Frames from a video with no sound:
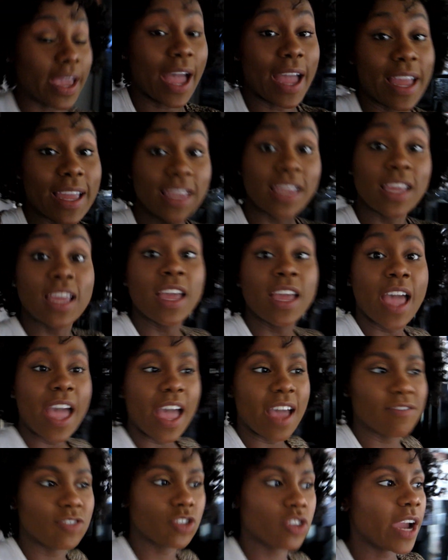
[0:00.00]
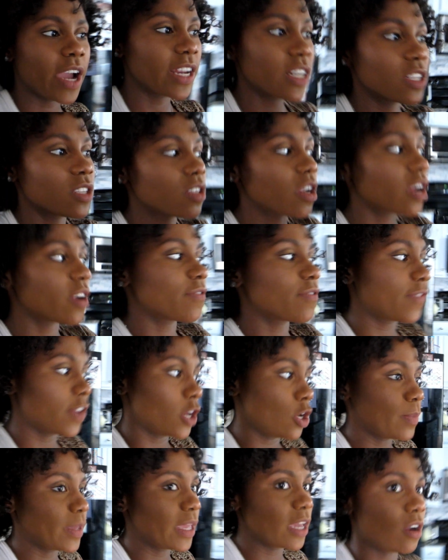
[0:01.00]
I have tried to start
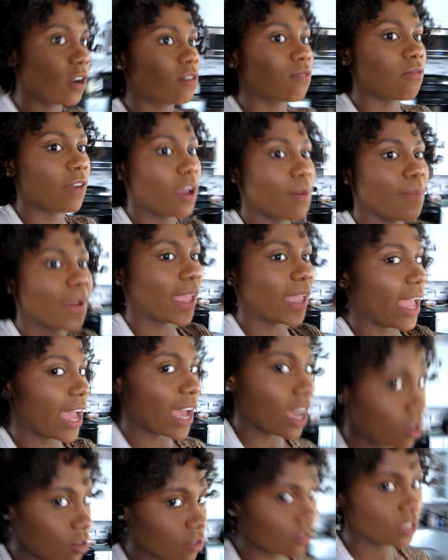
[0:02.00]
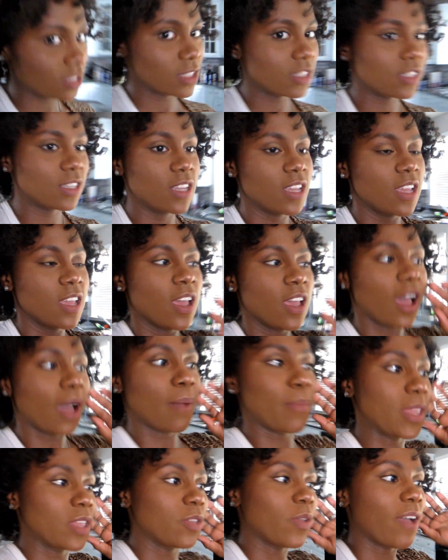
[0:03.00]
filming around my house.
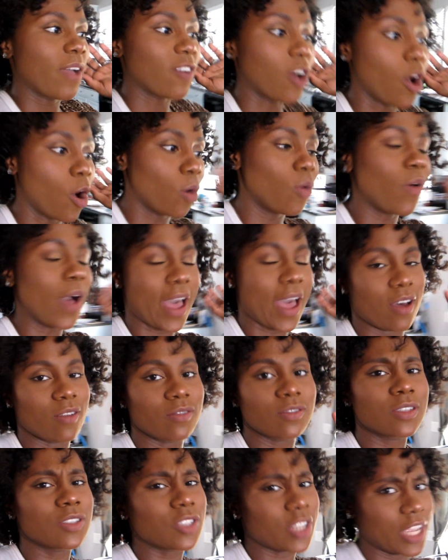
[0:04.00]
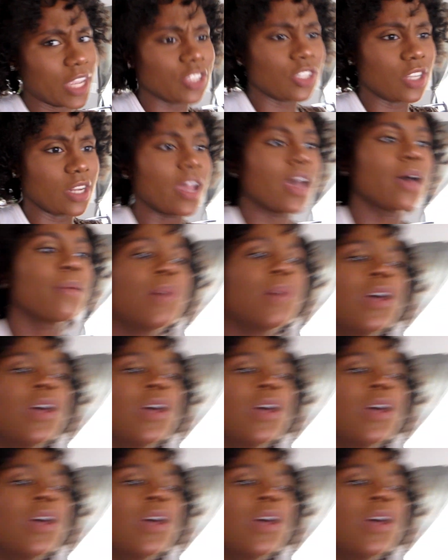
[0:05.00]
I mean, you have a whole house, change it up.